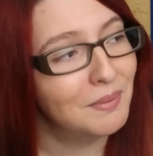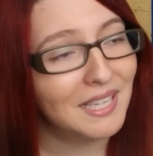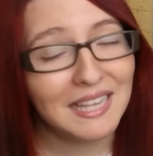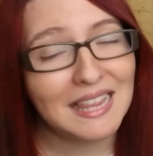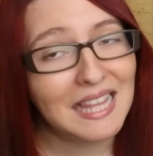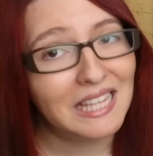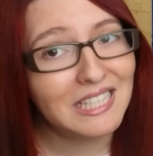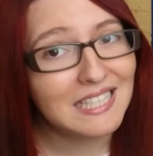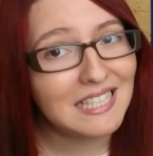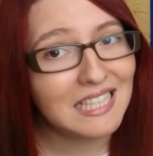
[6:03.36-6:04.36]
because
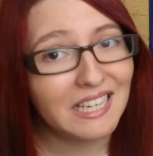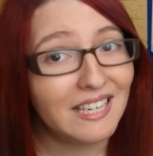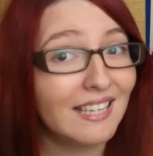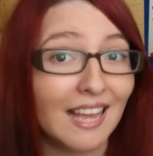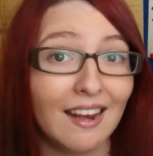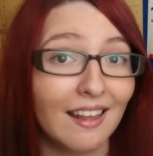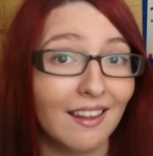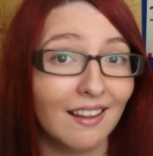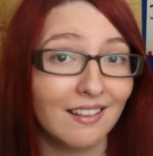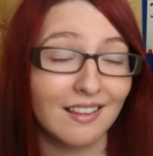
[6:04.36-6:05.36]
I didn't get
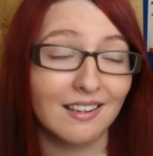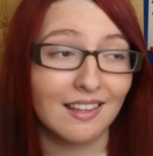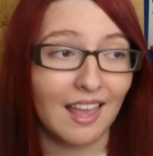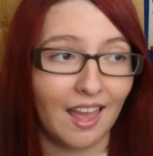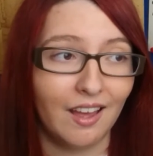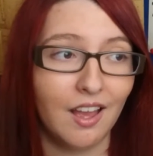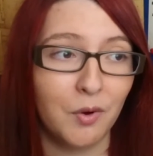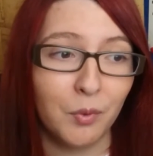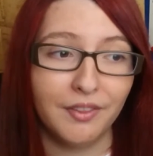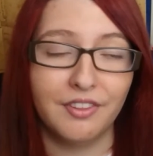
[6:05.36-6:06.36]
it. I didn't get
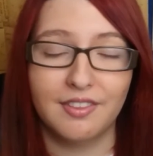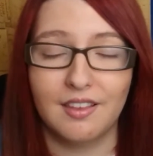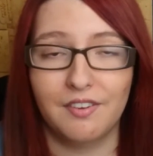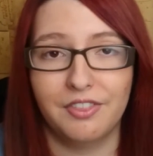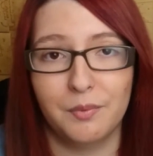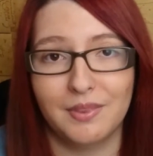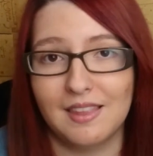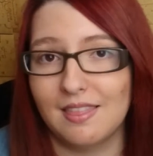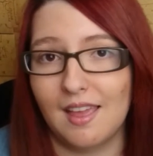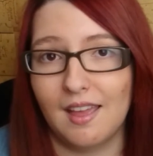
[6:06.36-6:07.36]
all of the stuff that was
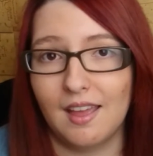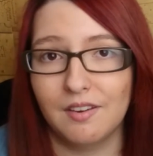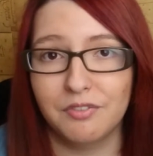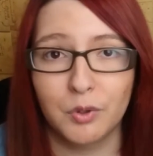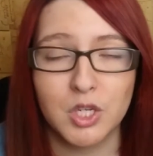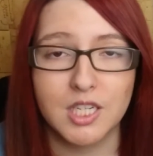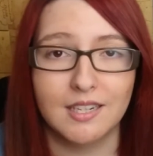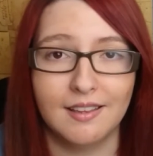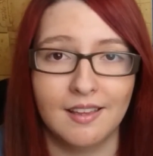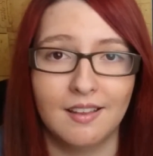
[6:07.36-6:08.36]
in there,
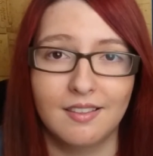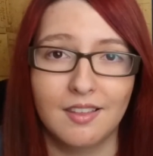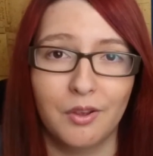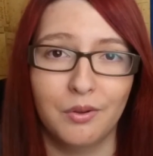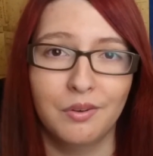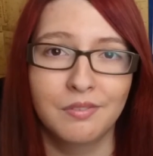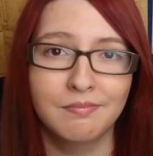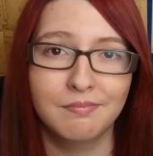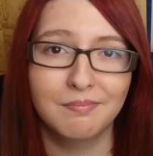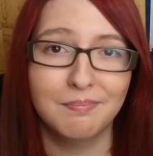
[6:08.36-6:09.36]
unfortunately, and so
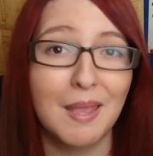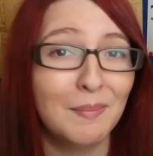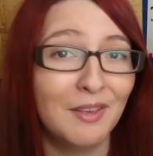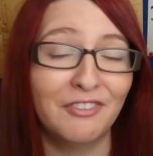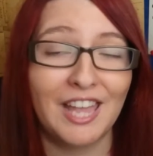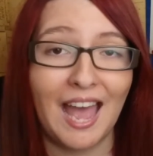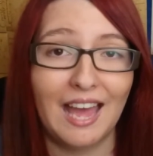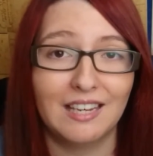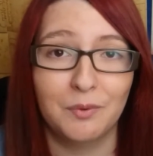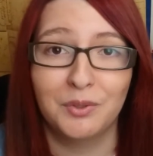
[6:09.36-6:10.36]
maybe if I
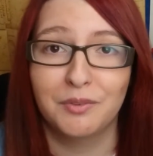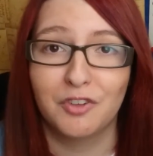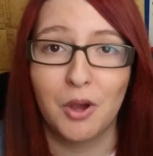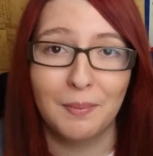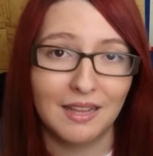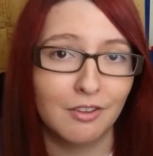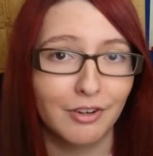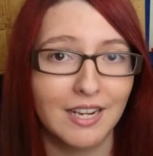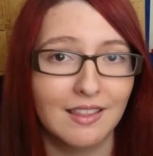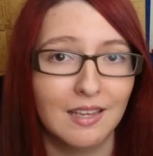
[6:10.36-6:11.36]
had, it would have got a better
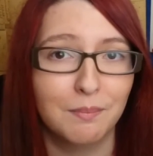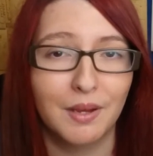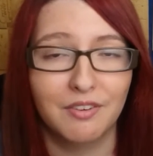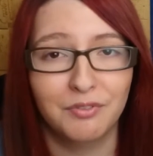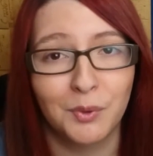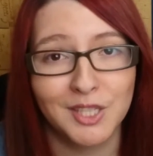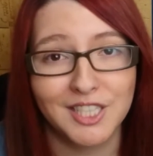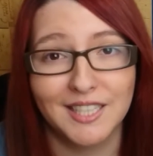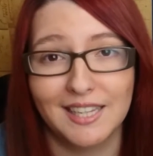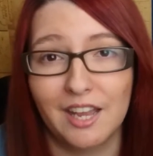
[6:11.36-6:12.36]
rating, but
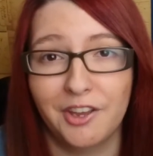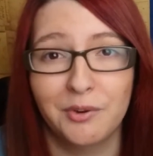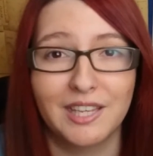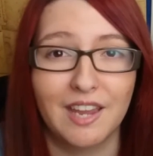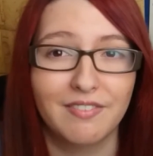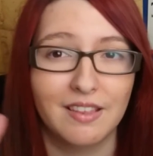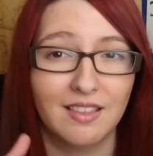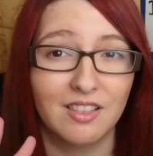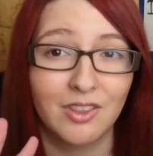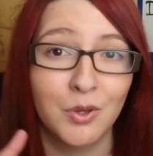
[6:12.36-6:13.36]
unfortunately I only gave
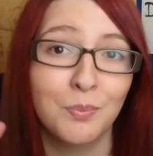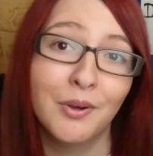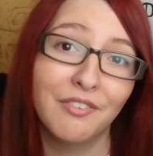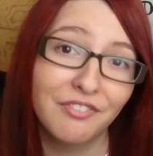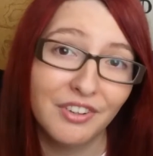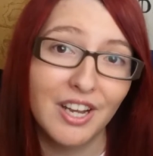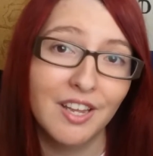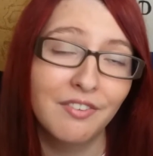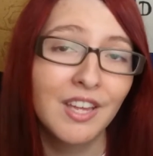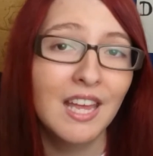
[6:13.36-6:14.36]
this a
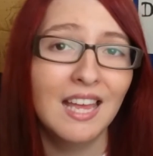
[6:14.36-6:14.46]
2.5.